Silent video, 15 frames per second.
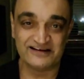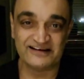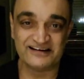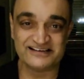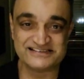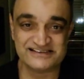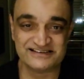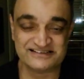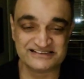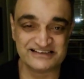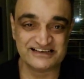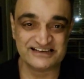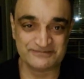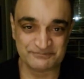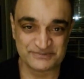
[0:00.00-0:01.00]
resulting
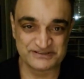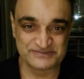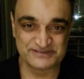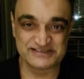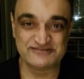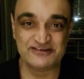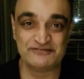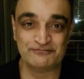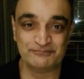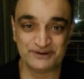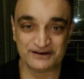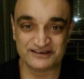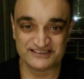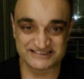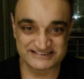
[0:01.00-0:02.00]
in a specific
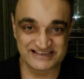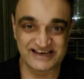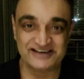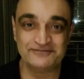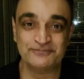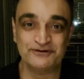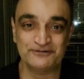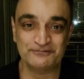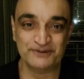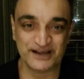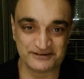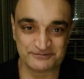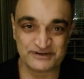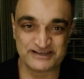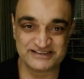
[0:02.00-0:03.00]
desirable
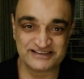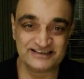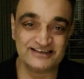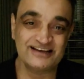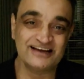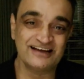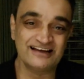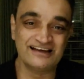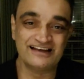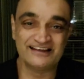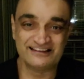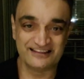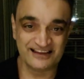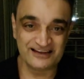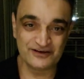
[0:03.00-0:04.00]
blood pressure,
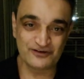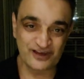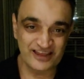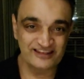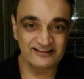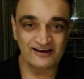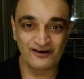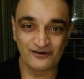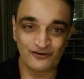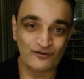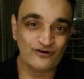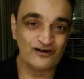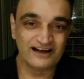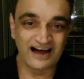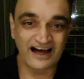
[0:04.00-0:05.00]
then you can
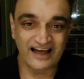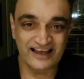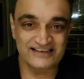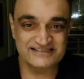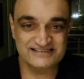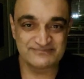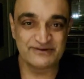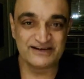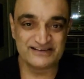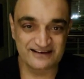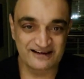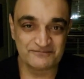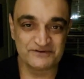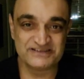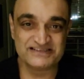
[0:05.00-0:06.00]
now estimate
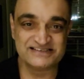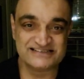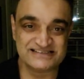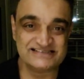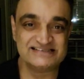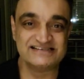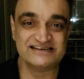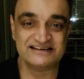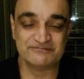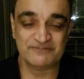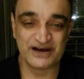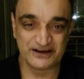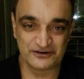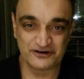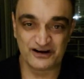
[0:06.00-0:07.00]
how much it is in
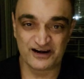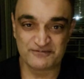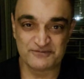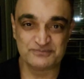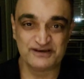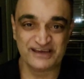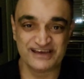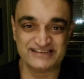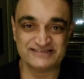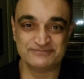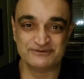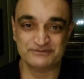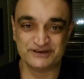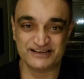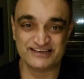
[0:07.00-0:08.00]
micrograms per kg
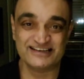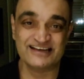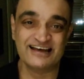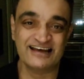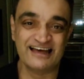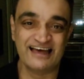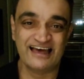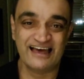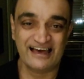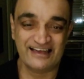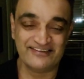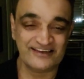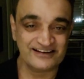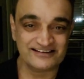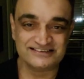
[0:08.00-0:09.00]
per minute,
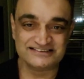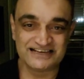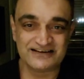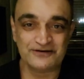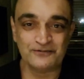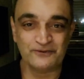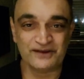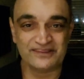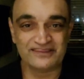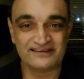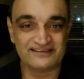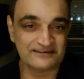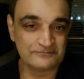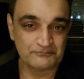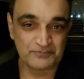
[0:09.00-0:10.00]
and that will tell you
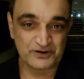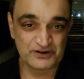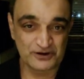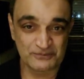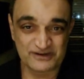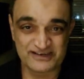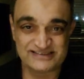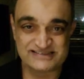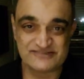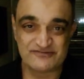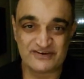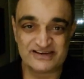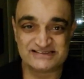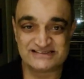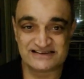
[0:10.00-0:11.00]
whether the predominant
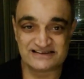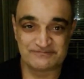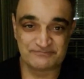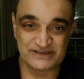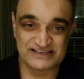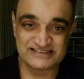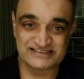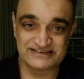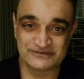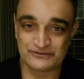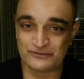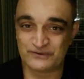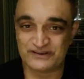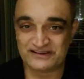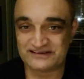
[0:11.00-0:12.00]
effects are beta or
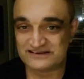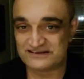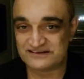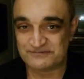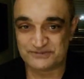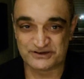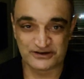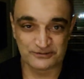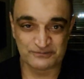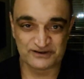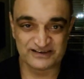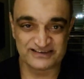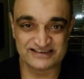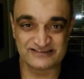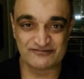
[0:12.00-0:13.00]
whether the
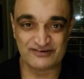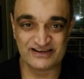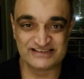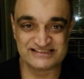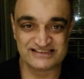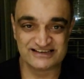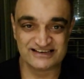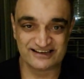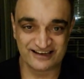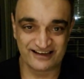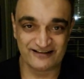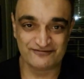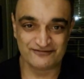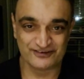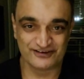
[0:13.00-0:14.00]
predominant effects are
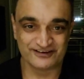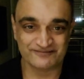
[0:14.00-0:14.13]
alpha.